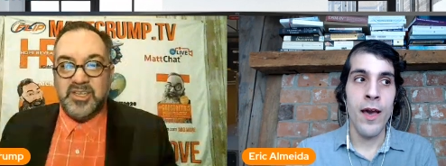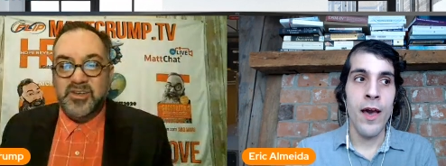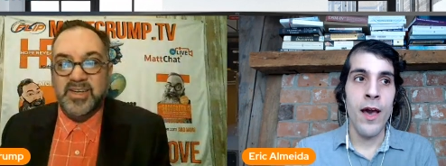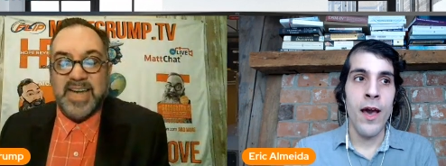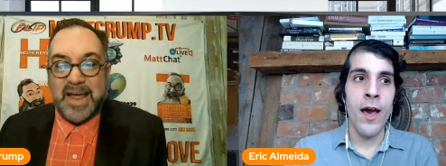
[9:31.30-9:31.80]

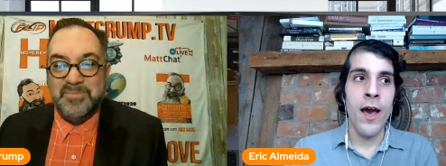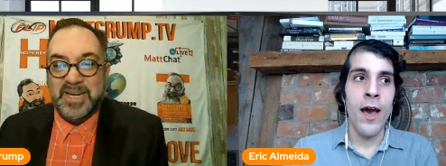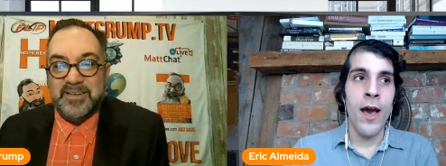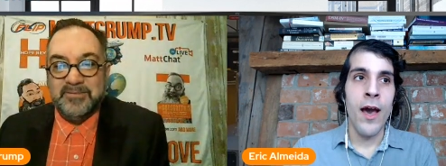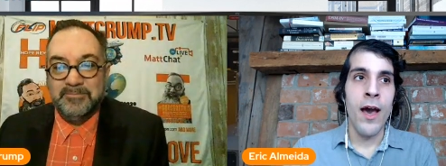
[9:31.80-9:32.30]
Speaker 1: started
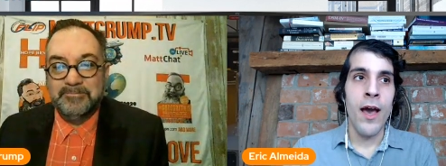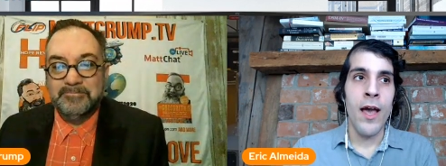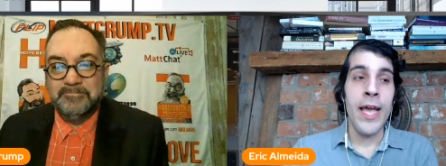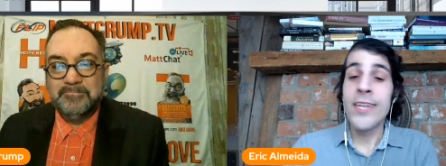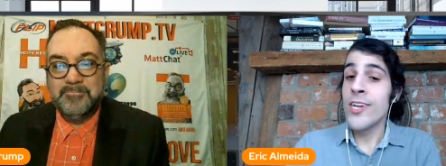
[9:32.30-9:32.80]
happening?
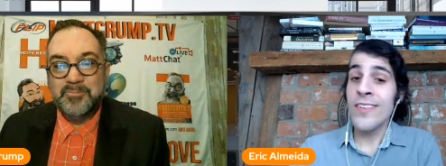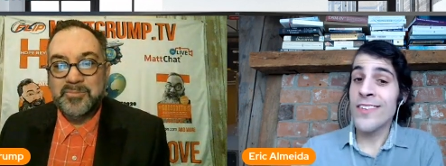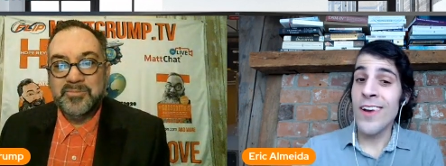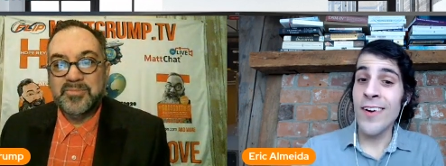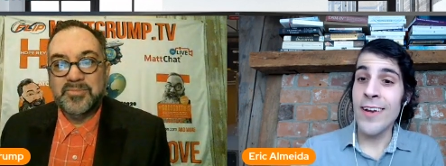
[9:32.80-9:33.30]
Speaker 2: It just
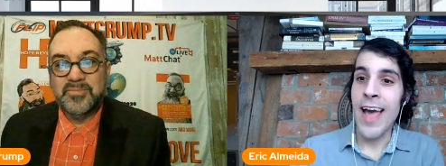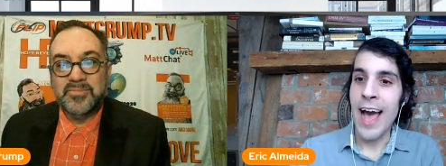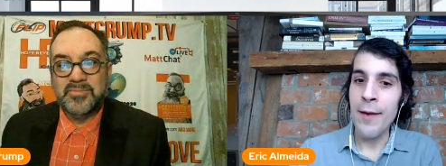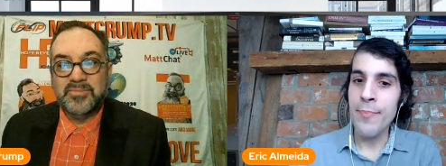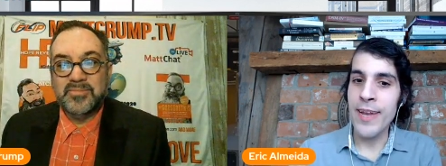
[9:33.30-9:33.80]
started
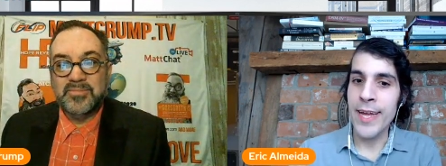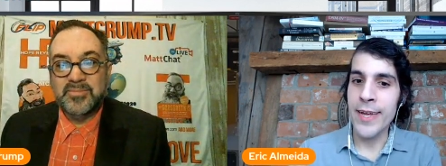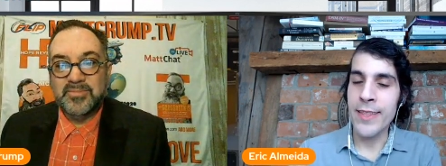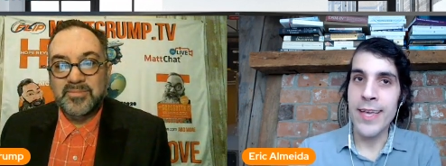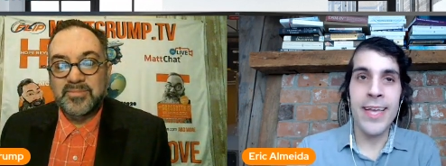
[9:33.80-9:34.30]

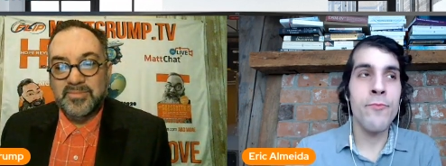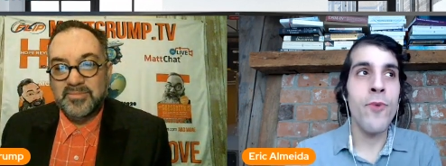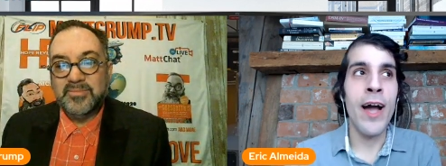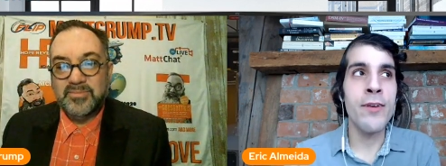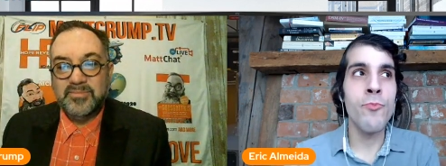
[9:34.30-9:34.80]
happening. Like it,
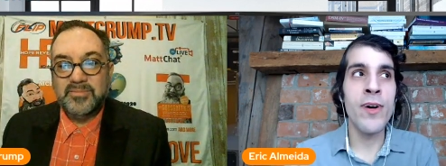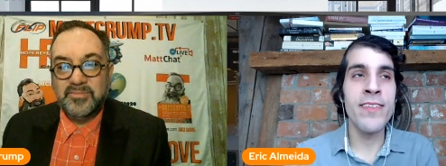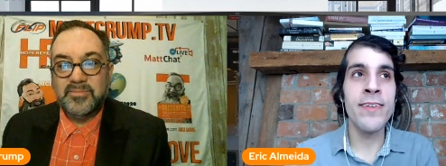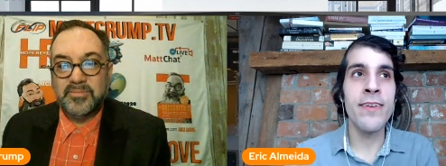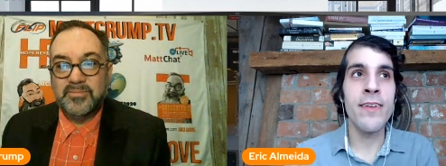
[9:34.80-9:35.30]
I
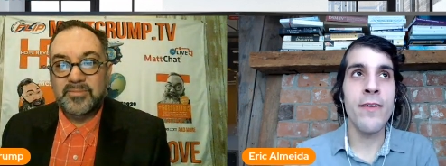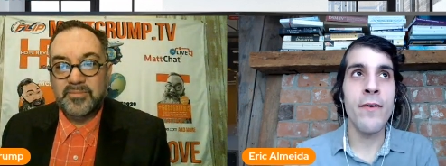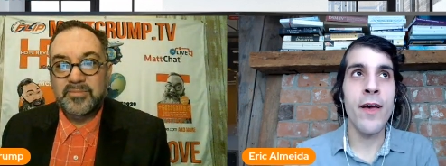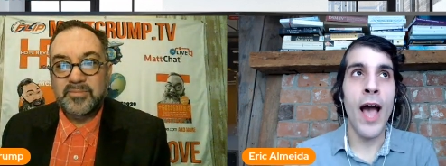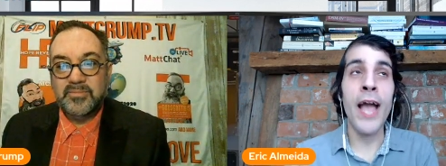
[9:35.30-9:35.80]
wasn't,
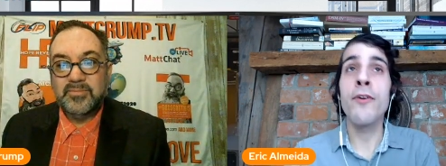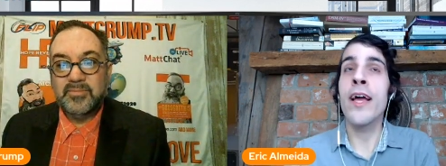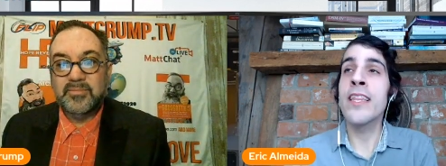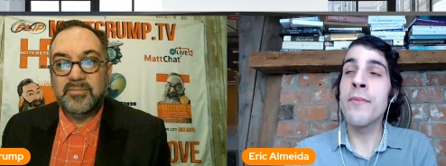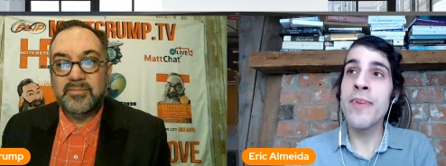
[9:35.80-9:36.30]
I,
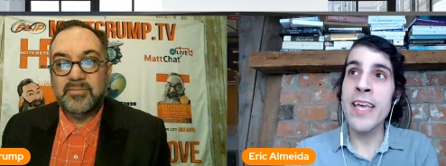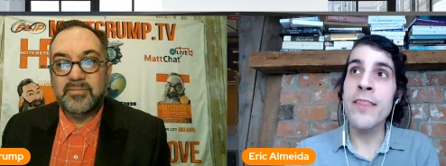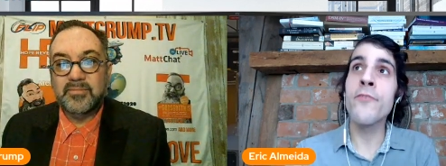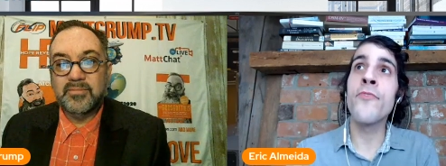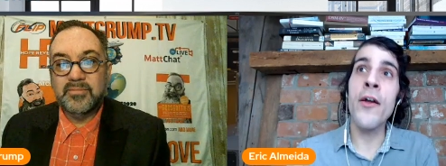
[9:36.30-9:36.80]
in the, in
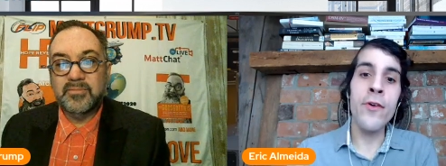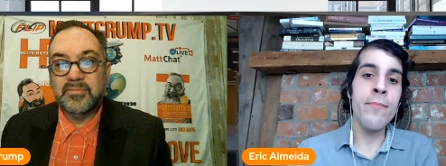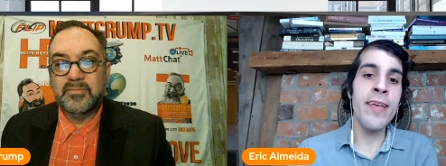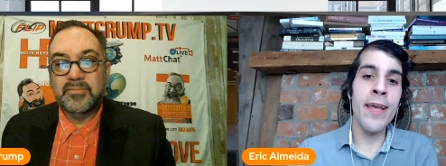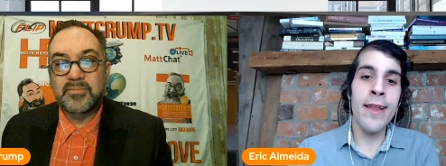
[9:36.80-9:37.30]
the very
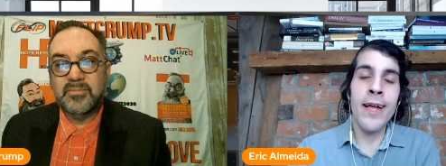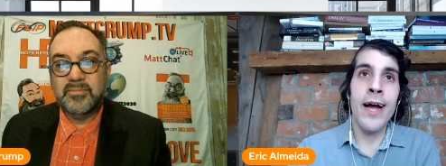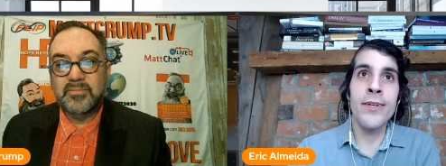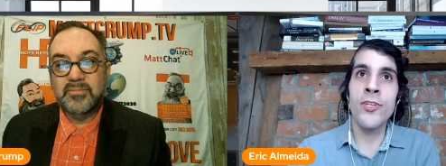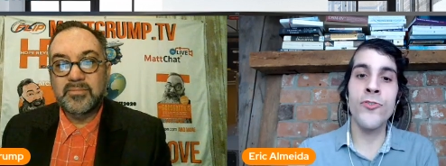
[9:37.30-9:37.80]
beginning,
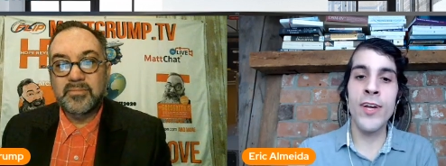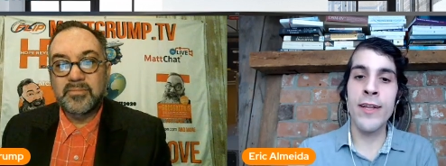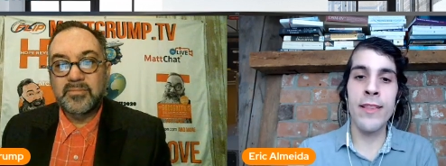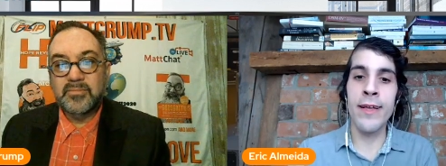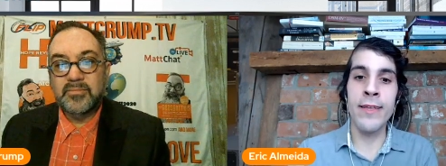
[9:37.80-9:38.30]
I just
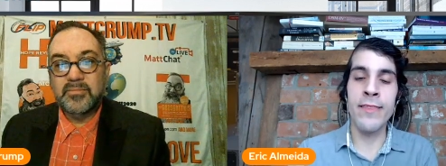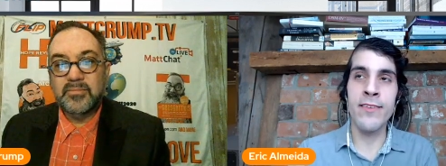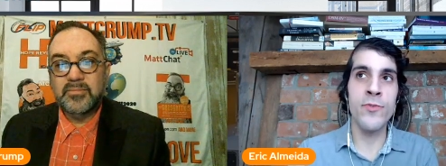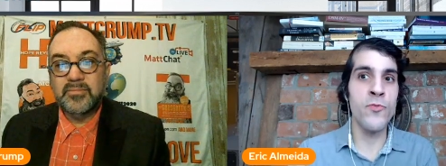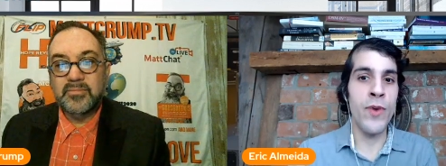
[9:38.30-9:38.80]
treated it like
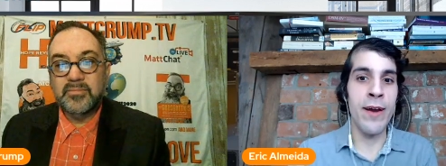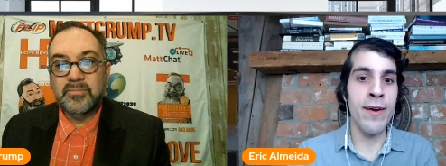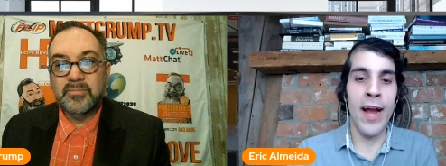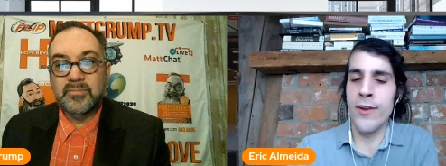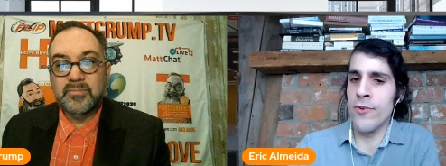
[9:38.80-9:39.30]
this was
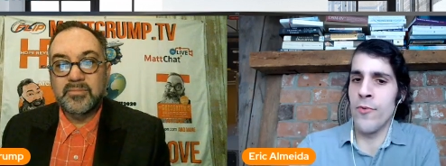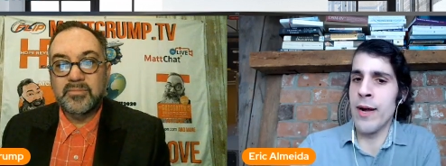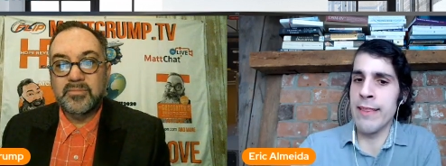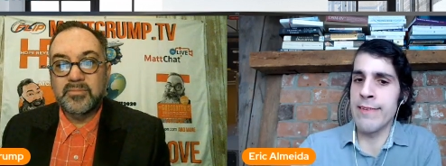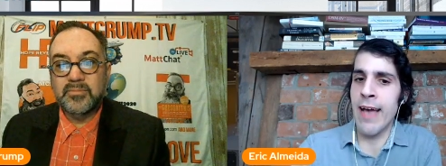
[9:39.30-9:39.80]
weird. I don't know
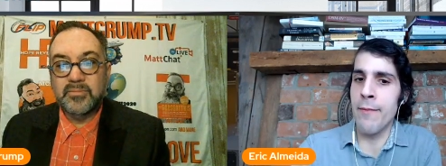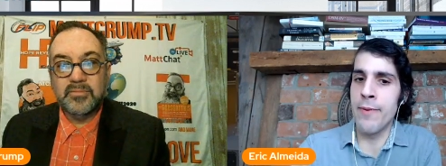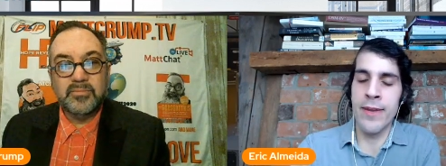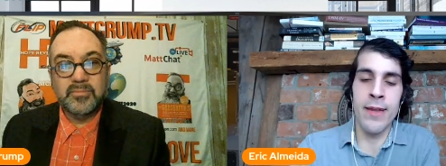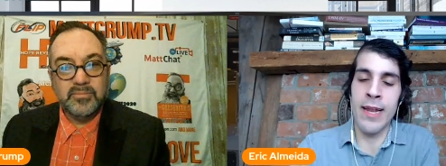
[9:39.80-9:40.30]
why this
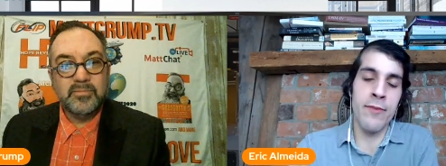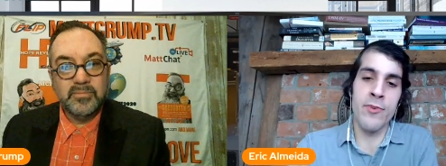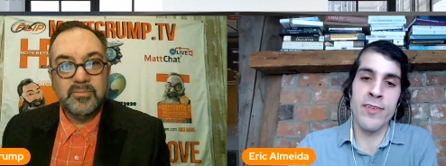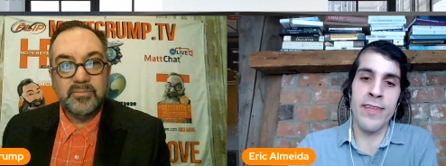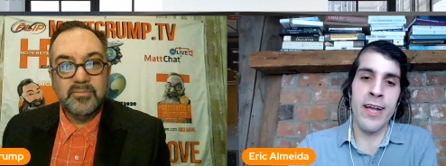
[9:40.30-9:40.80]
happened. And I
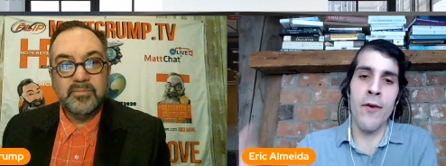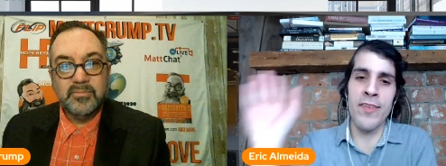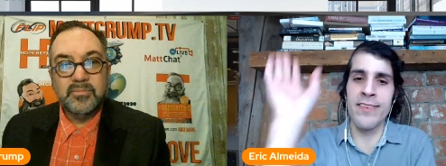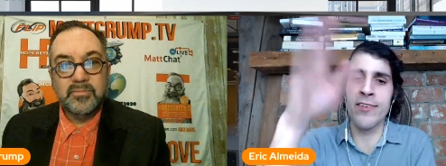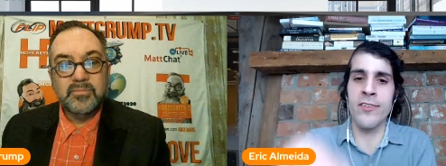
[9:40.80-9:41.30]
was just like, oh,
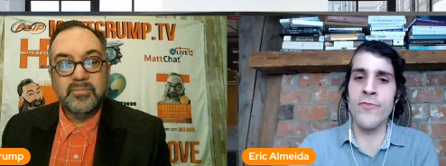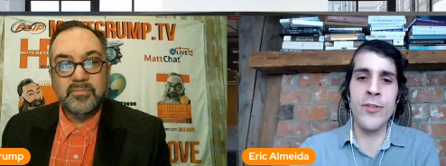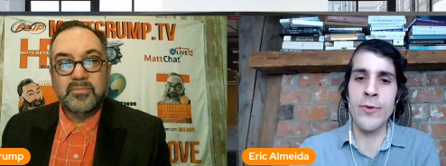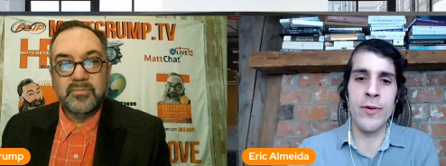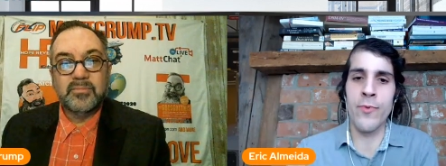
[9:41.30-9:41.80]
this is just a
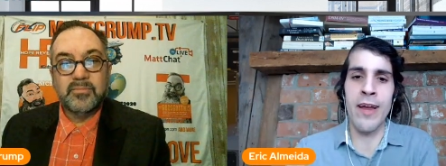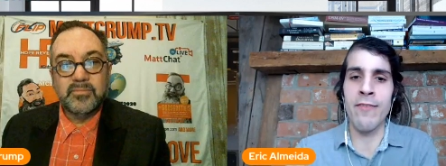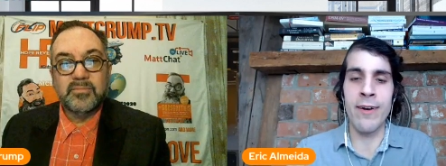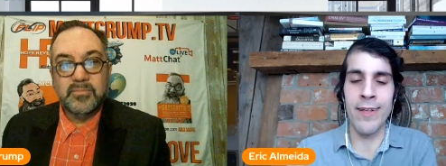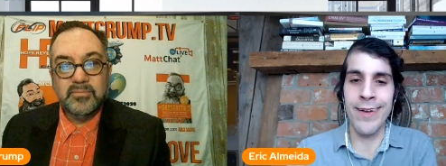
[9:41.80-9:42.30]
fluke,
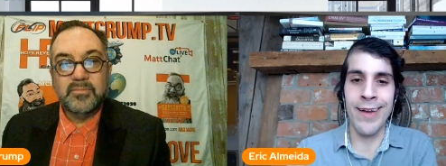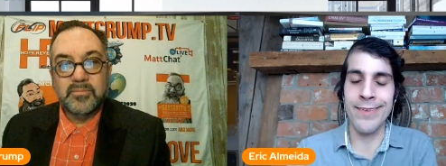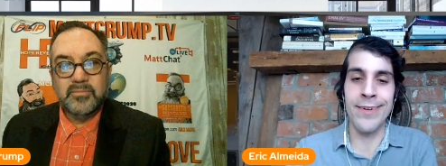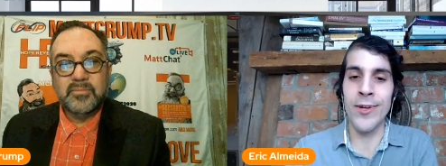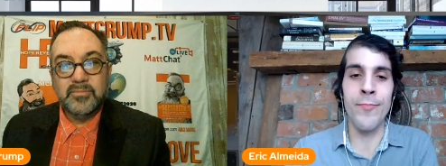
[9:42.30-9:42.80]
whatever. Like, I
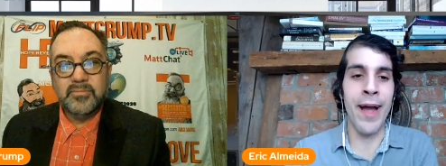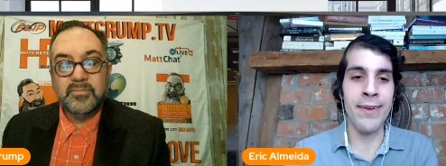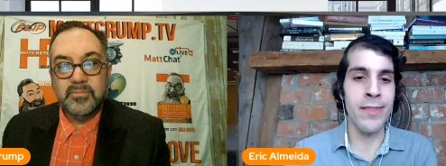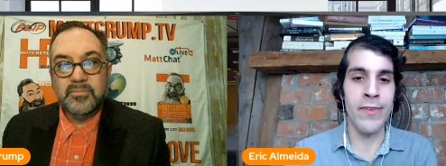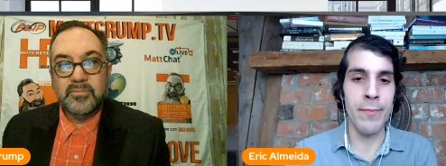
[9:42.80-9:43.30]
just need to go
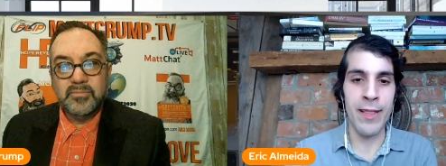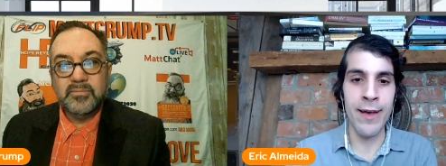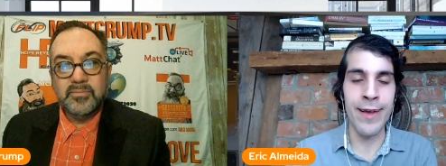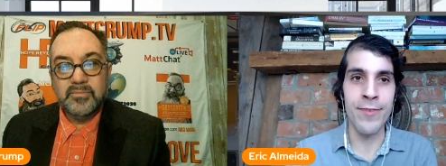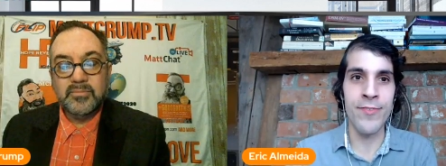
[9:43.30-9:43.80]
back to living my
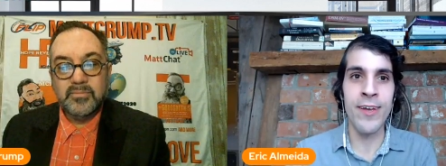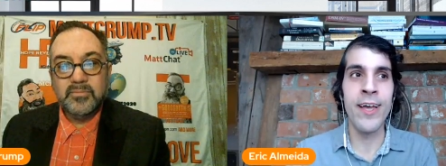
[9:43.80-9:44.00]
life.